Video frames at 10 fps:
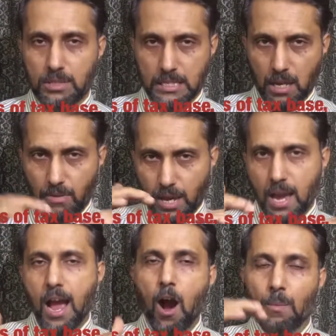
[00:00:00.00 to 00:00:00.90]
Such a
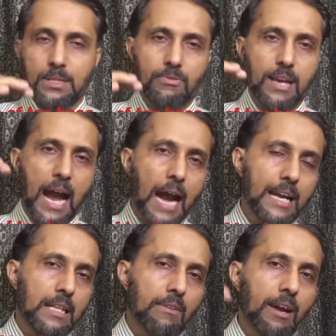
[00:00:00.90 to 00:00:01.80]
way, how much we
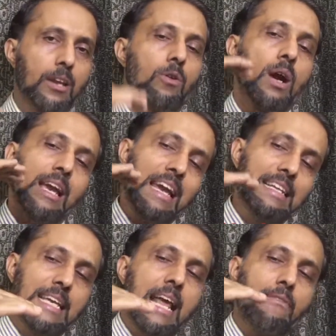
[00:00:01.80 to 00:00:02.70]
added the value,
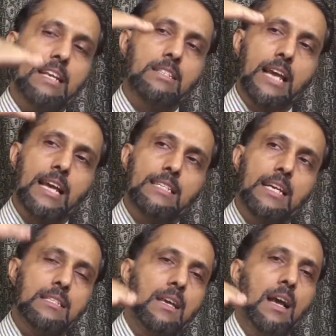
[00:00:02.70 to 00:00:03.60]
each and every
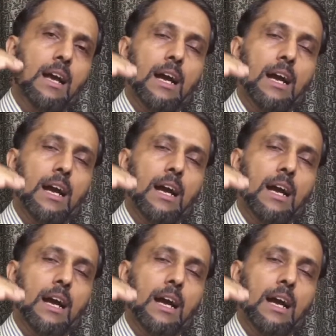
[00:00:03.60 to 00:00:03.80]
stages,